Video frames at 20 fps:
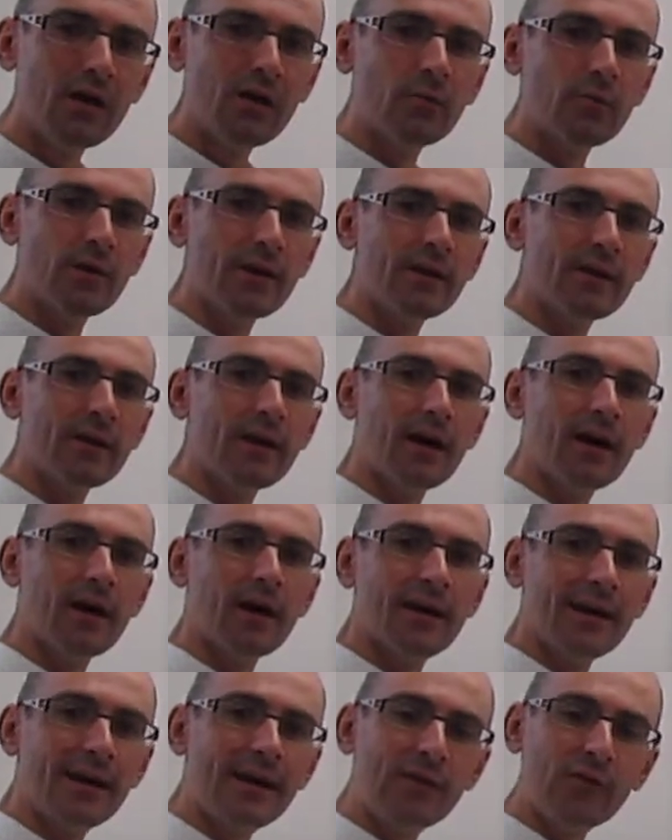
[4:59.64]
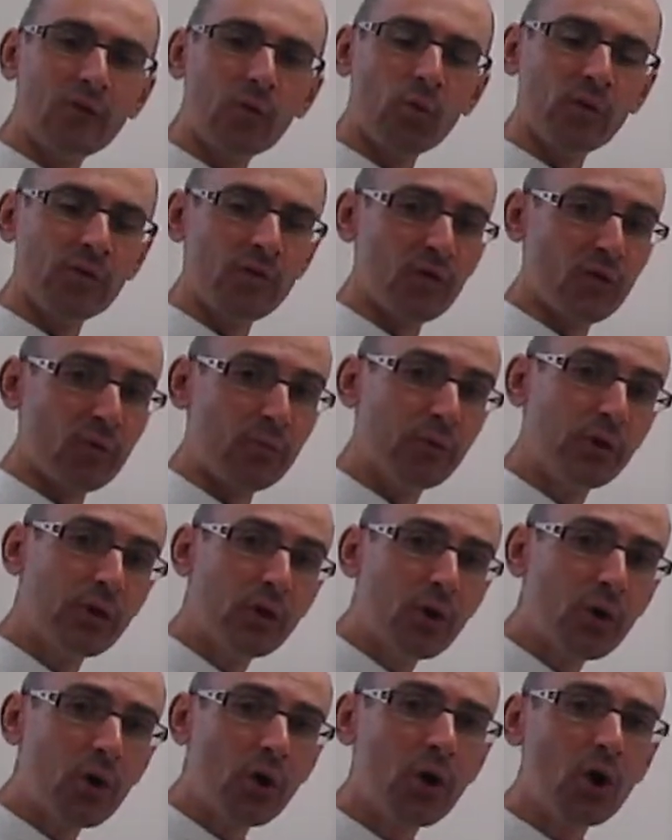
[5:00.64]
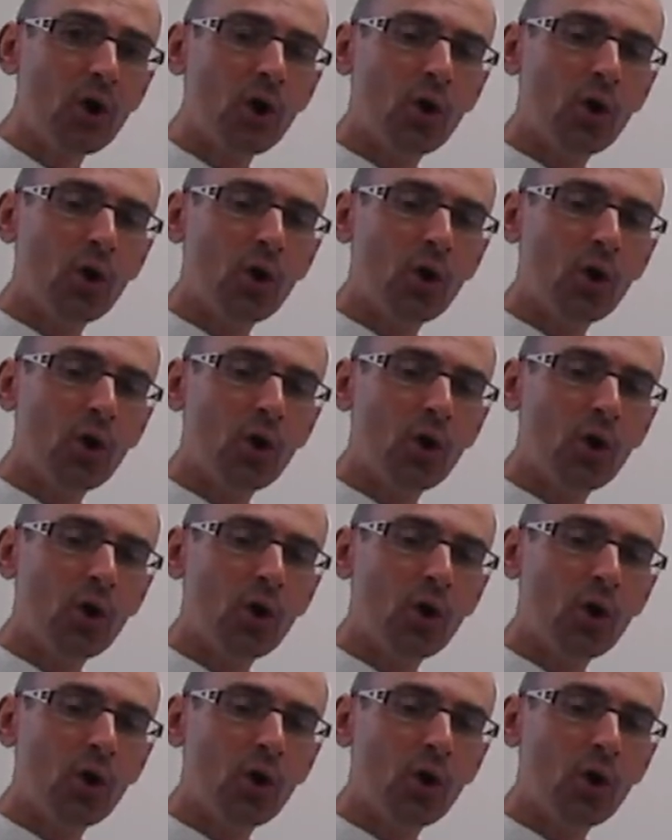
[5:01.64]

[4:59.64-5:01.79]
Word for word: right? Uh, either when they're pure